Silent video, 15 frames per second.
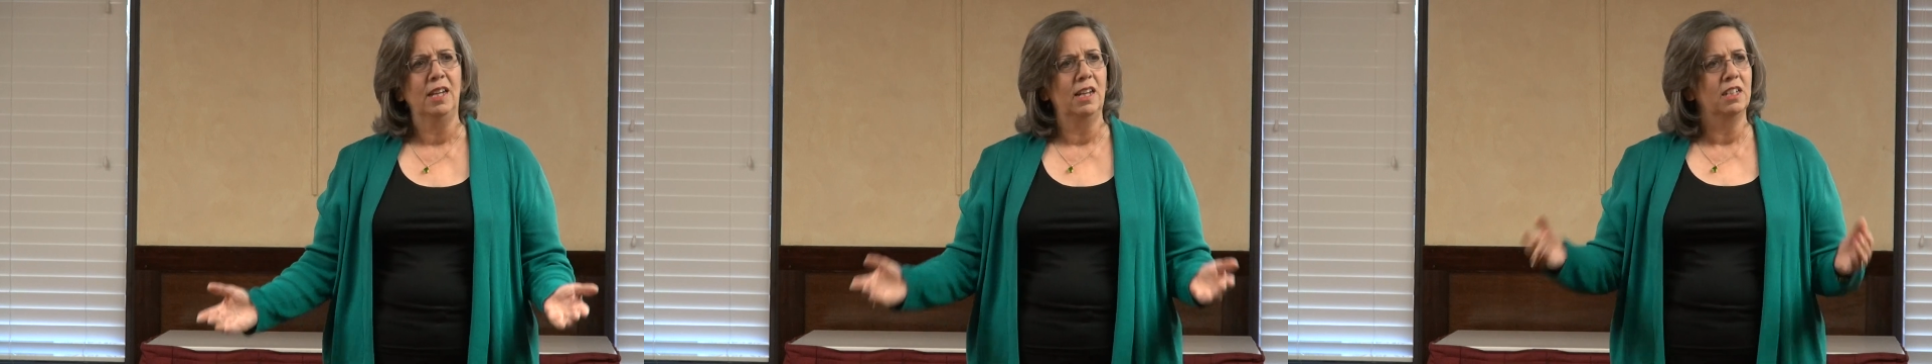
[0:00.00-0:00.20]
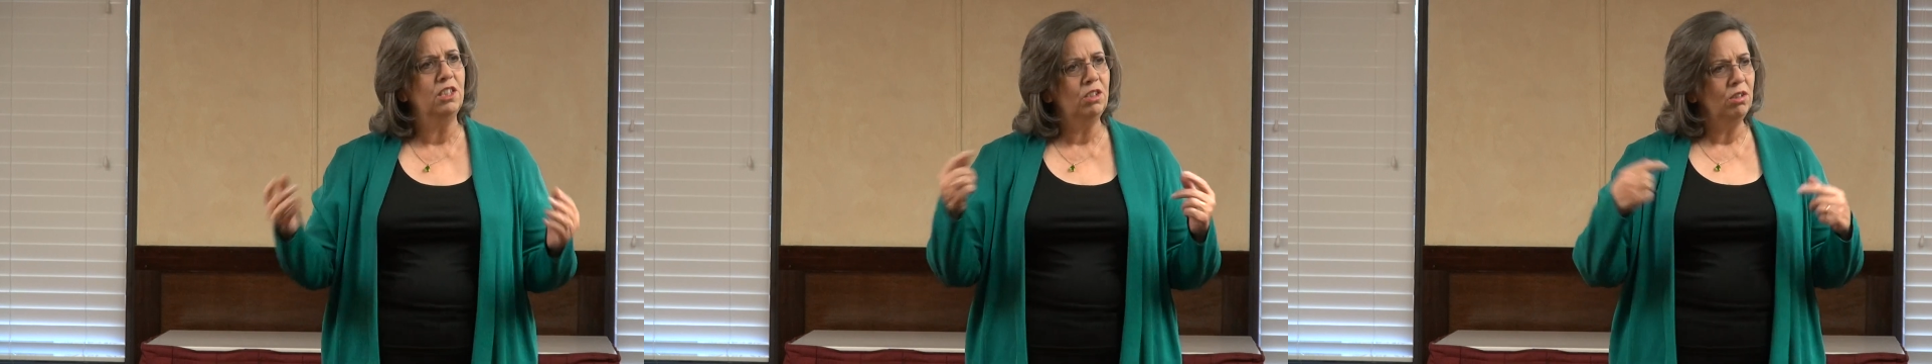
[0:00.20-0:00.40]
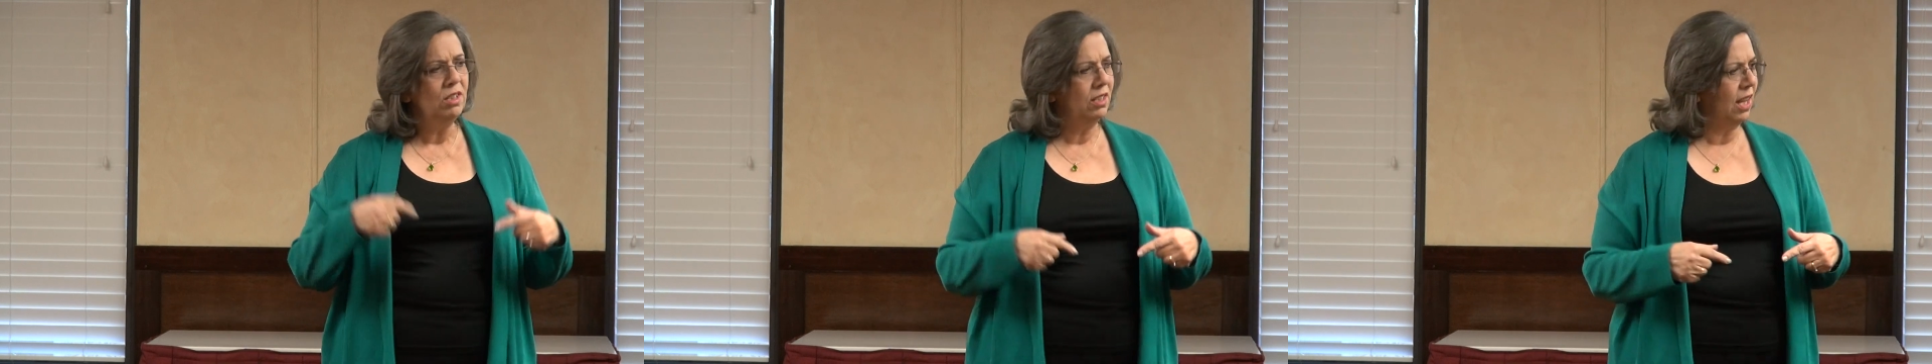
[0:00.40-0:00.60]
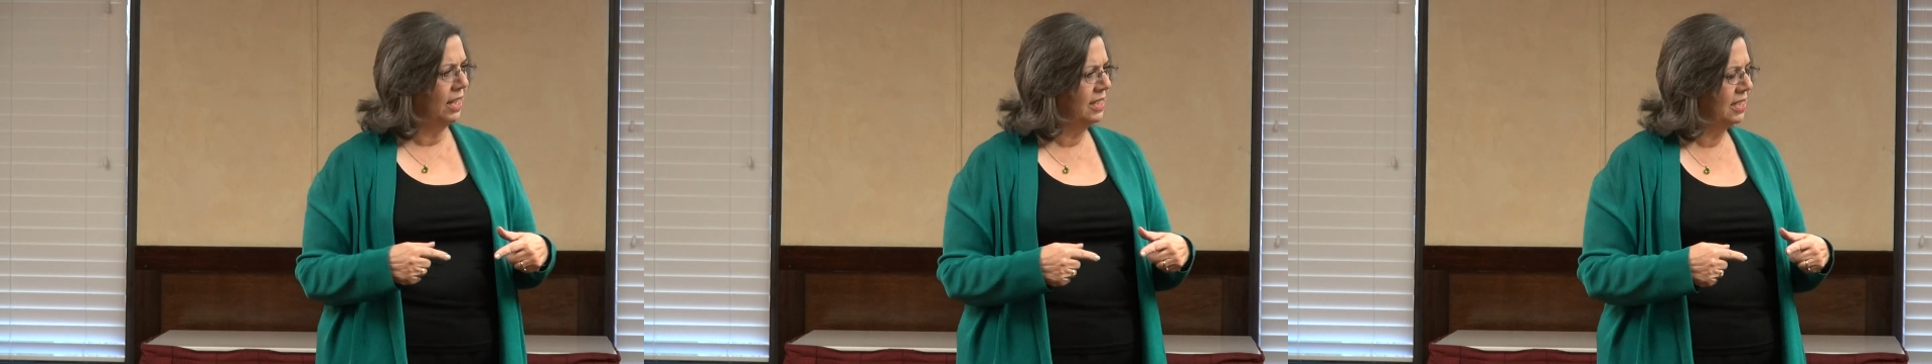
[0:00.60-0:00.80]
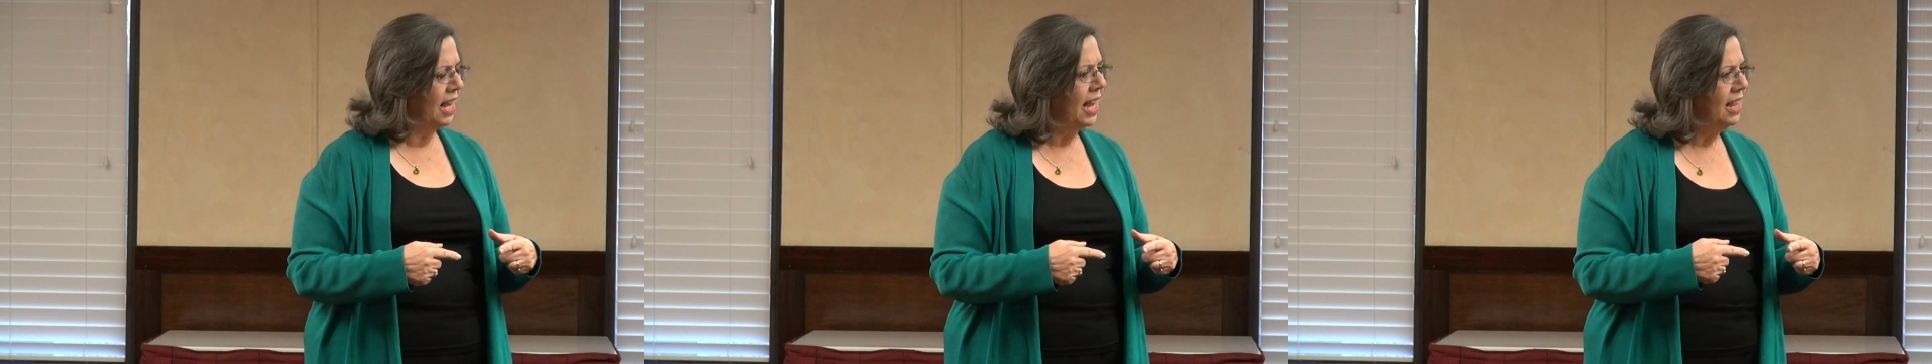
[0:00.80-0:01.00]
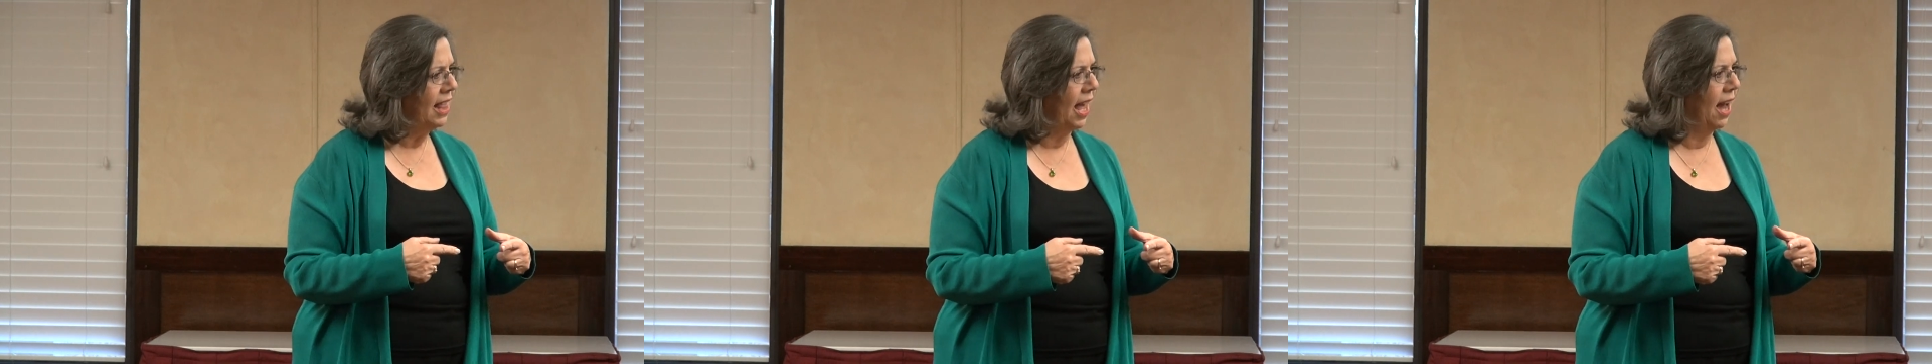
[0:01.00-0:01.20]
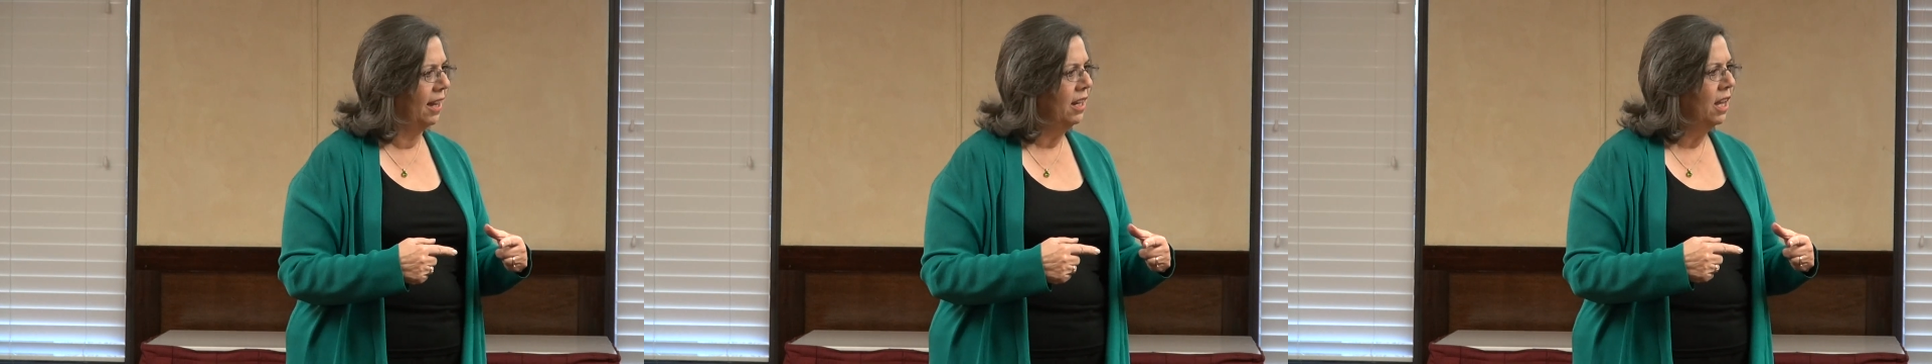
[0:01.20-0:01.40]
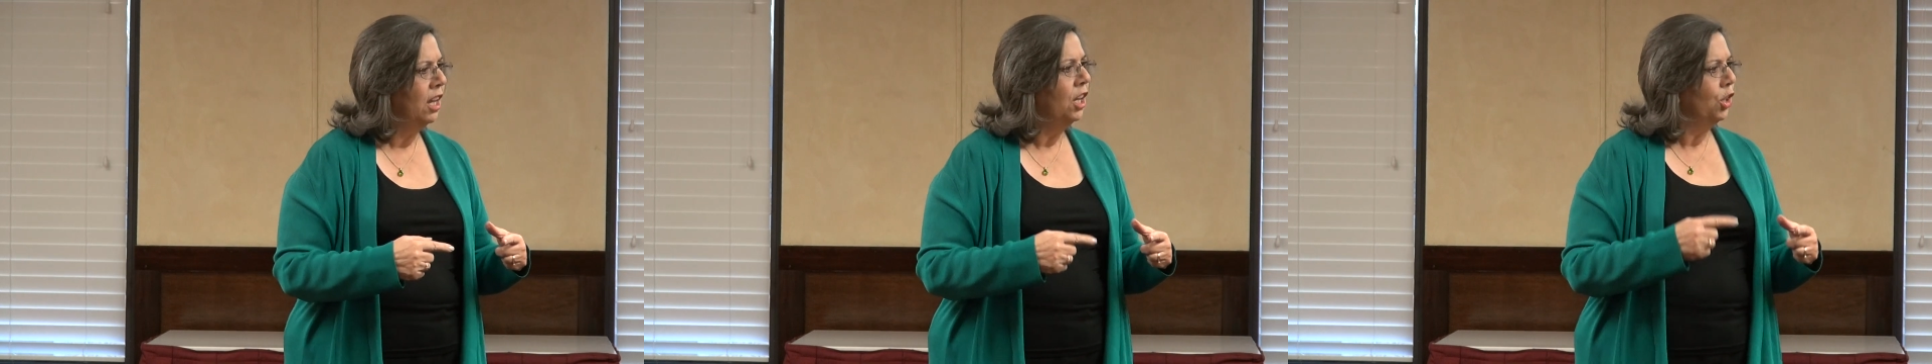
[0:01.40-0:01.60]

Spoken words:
And as soon as I say that,